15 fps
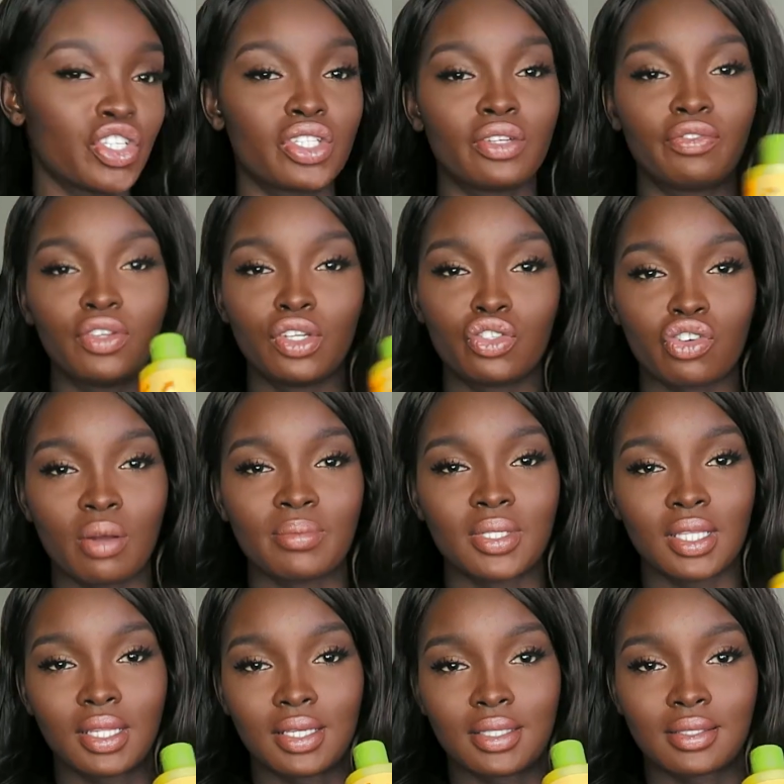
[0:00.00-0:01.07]
Just a few
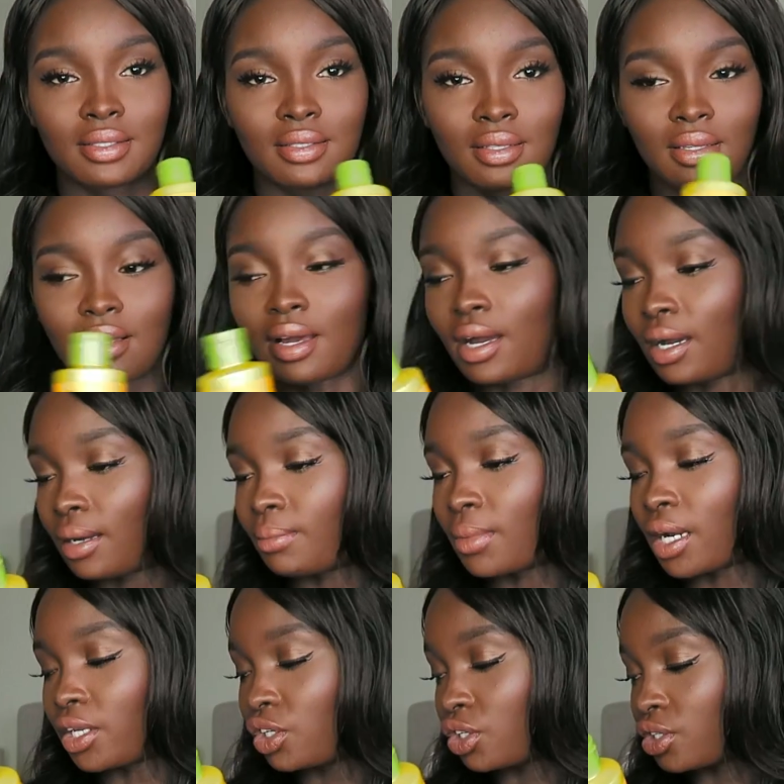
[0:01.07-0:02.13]
drops of this
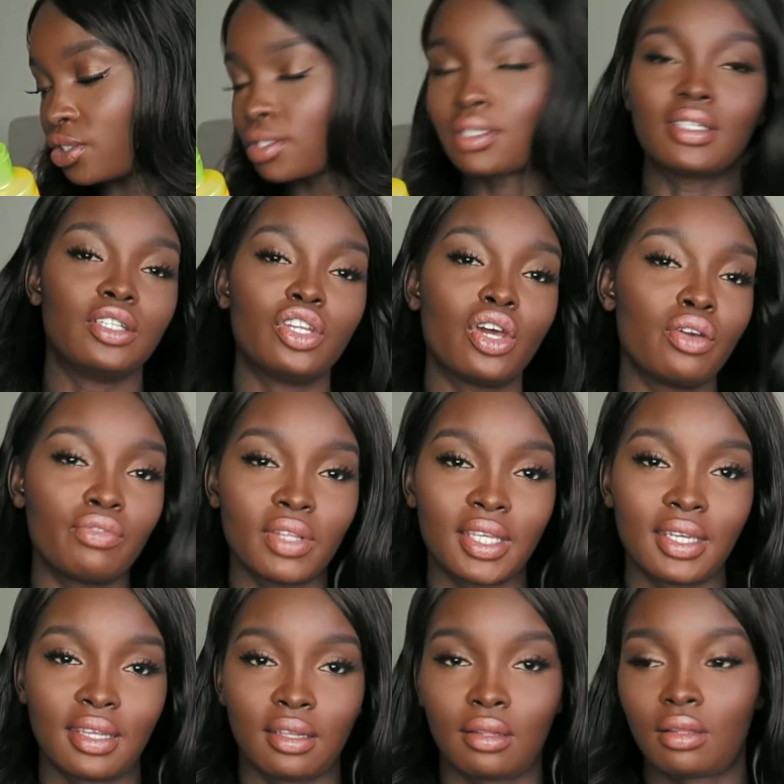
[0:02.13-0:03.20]
I use. You don't
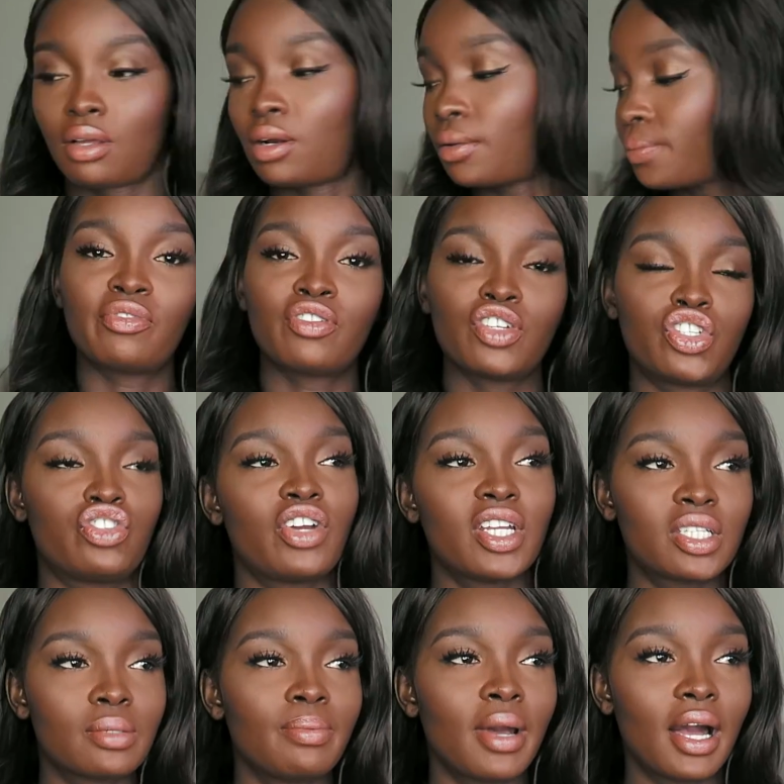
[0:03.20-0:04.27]
really need a lot. For
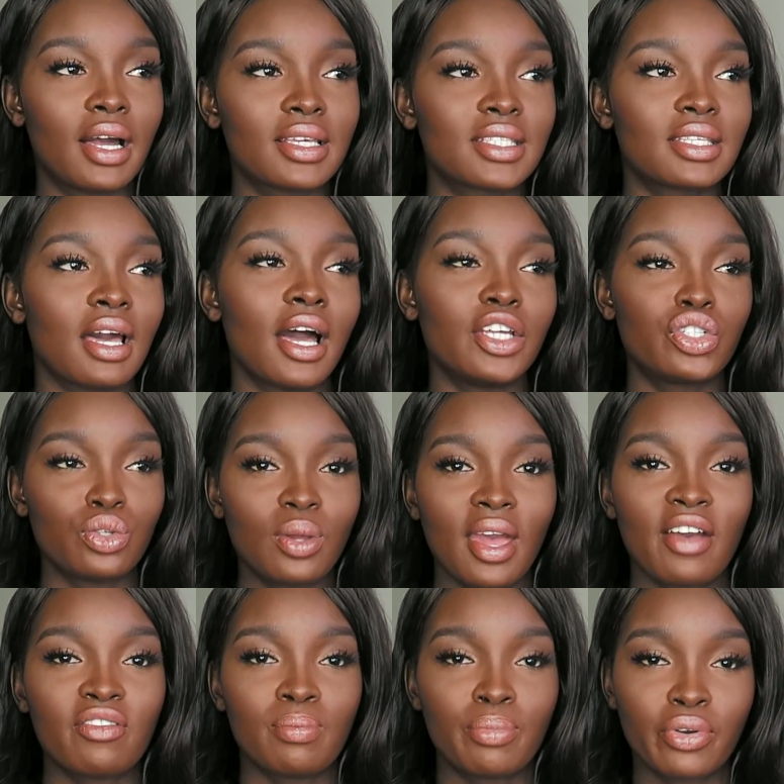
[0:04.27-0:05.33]
stretch marks, I do
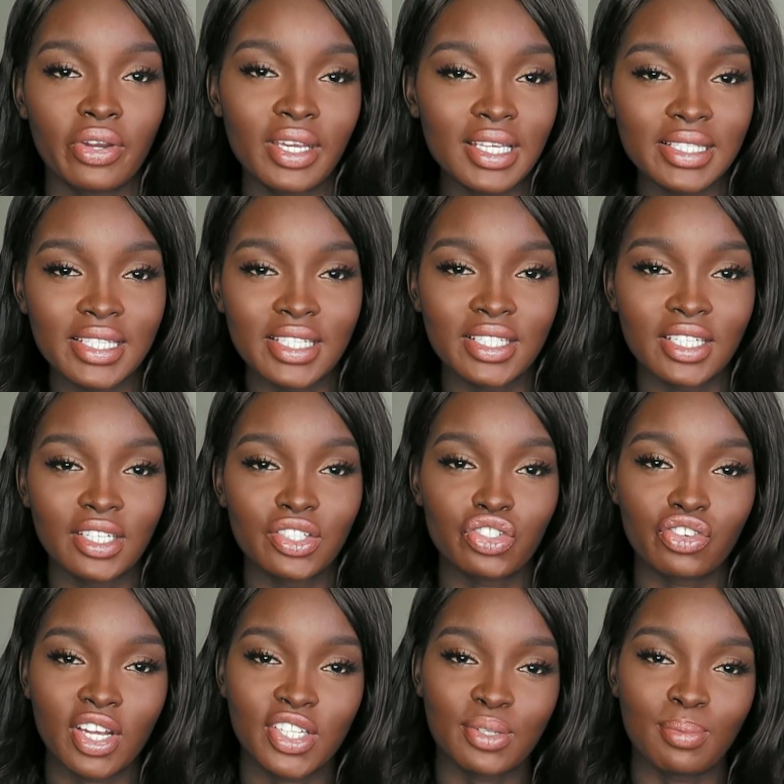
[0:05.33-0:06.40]
have pre-existing
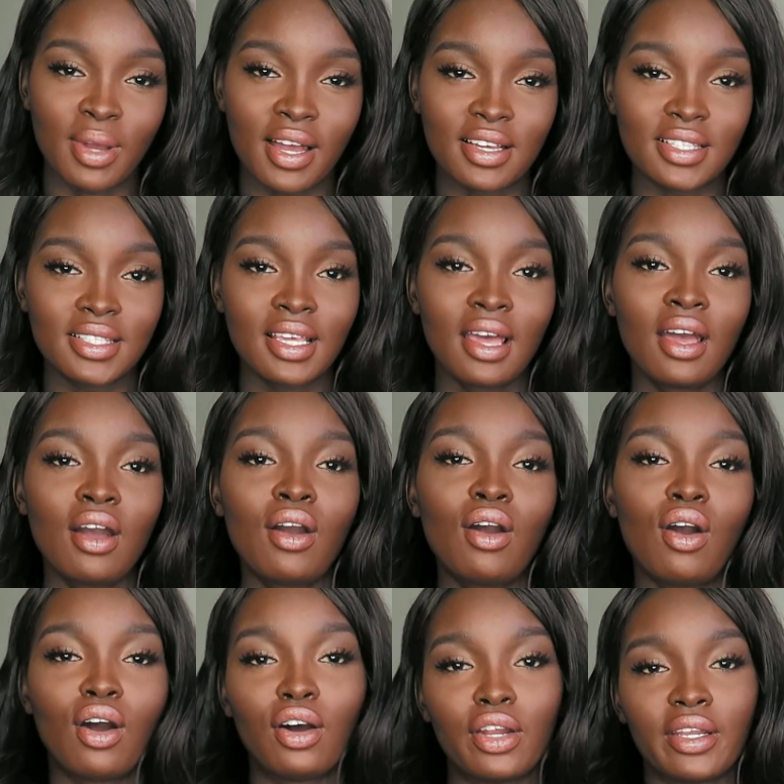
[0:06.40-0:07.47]
stretch marks
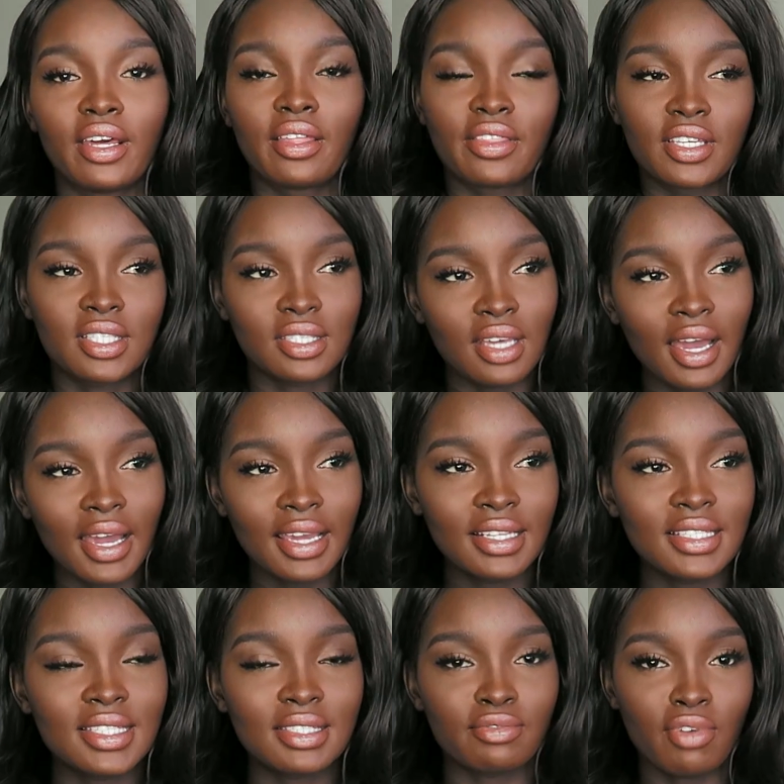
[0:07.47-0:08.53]
on the
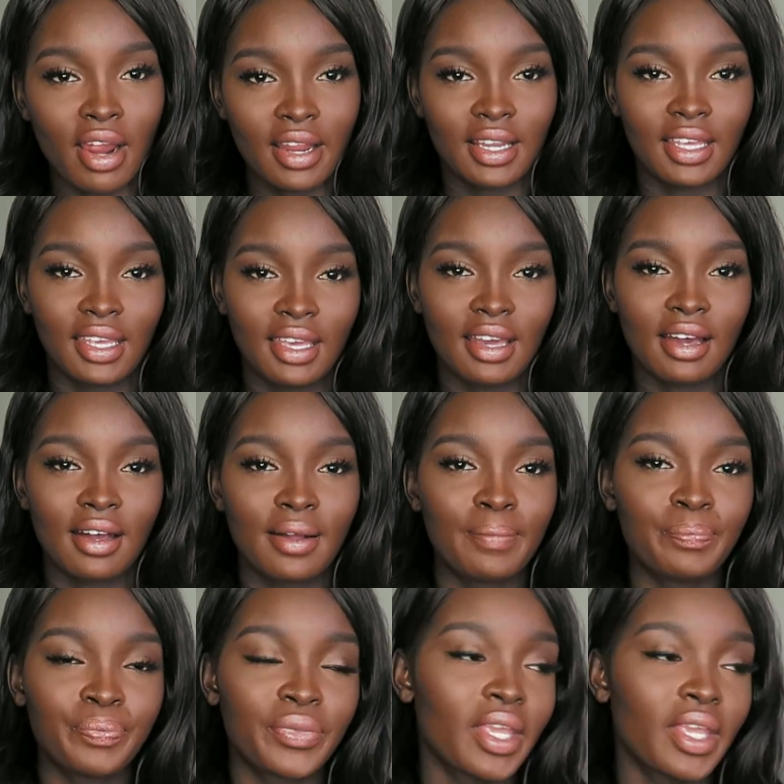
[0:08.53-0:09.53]
sides right here,